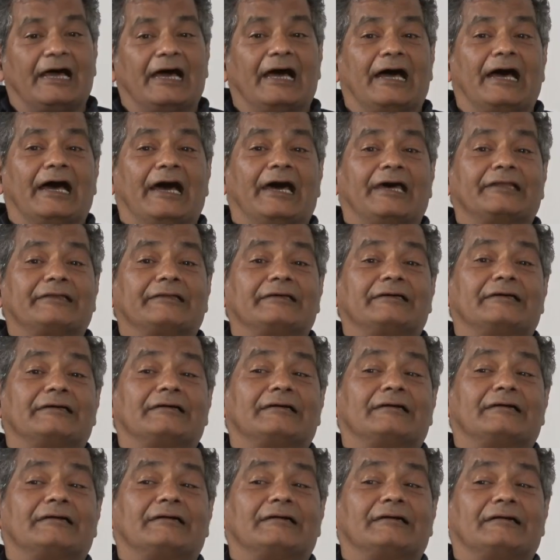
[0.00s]
And
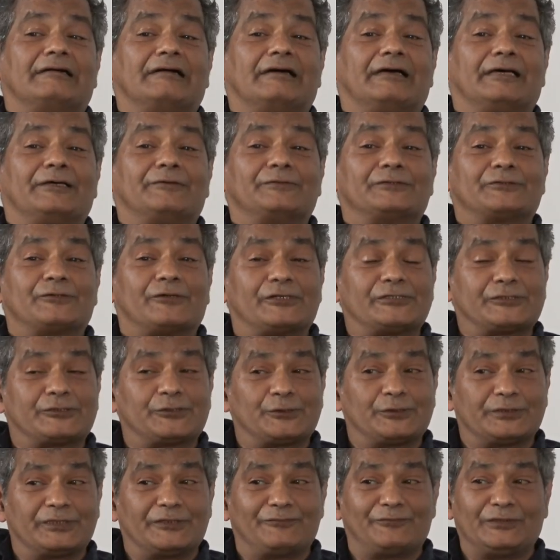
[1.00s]
it was
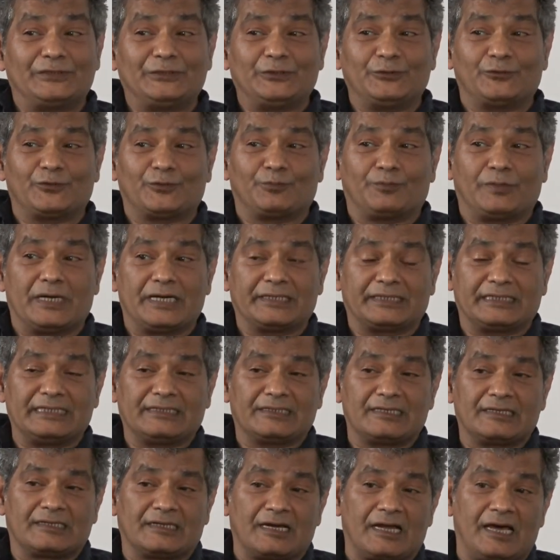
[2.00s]
also that when you were
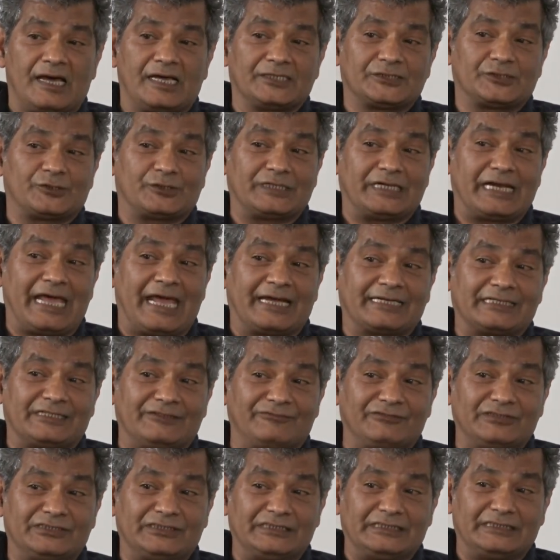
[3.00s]
bunking a class or an
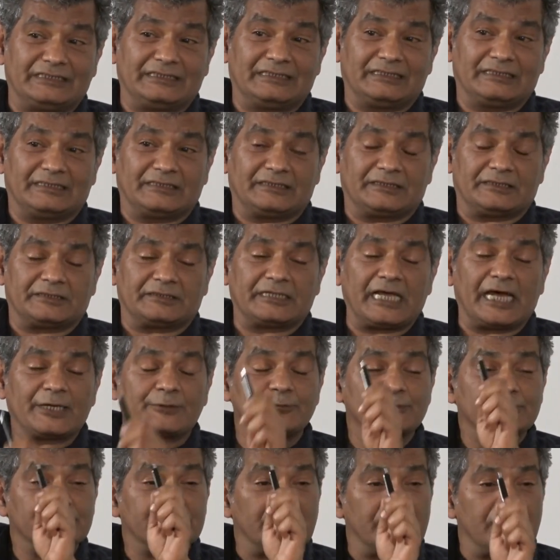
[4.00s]
activity,
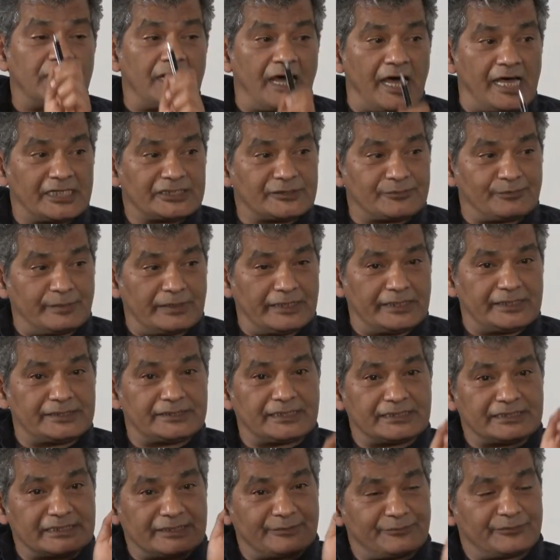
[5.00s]
that was the last place
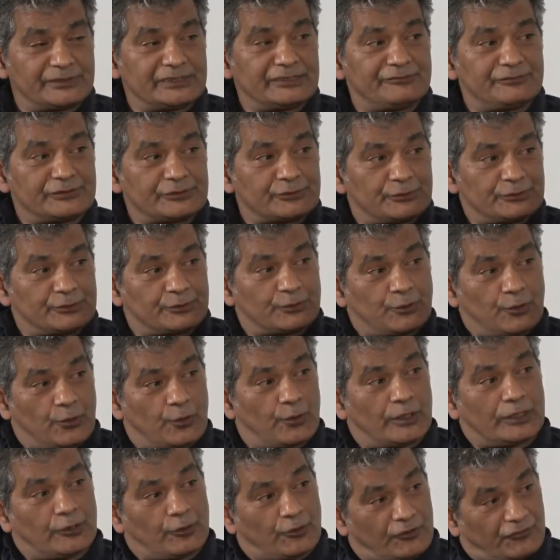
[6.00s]
that somebody was going to
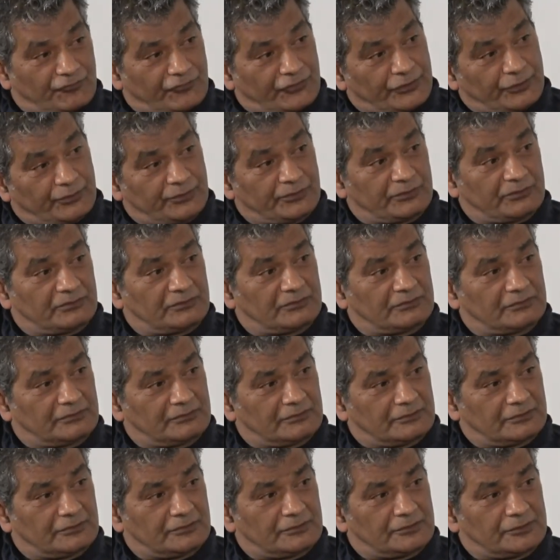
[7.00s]
go and look for you.
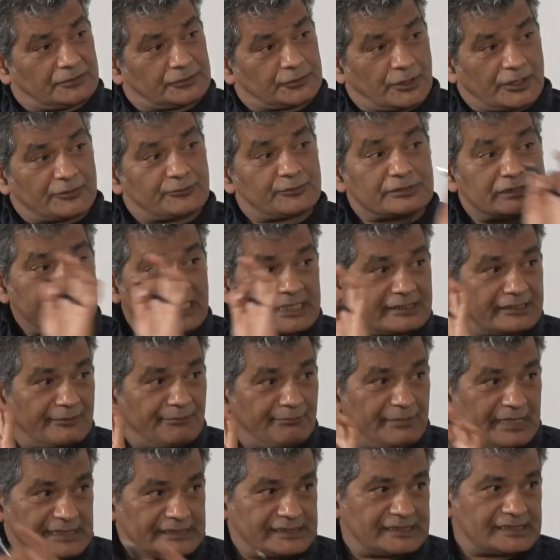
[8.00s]
So it was like the
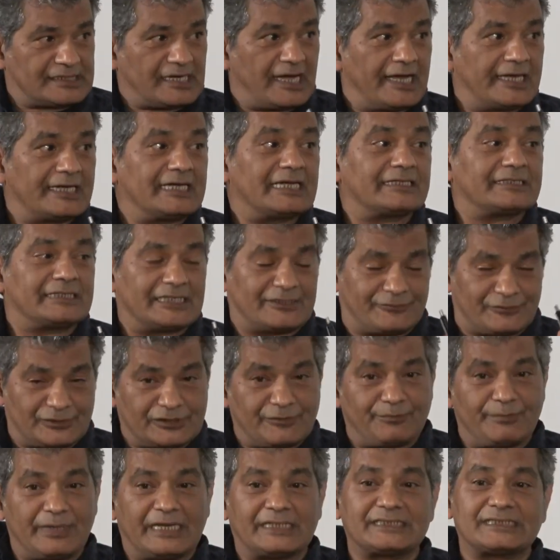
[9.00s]
best hiding. That was
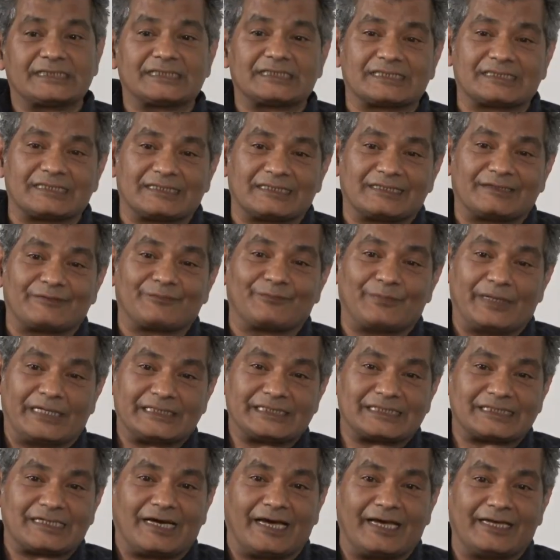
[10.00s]
the
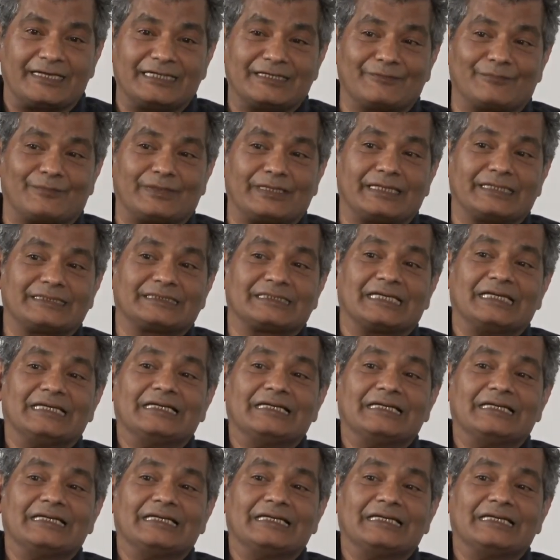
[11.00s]
best hiding place.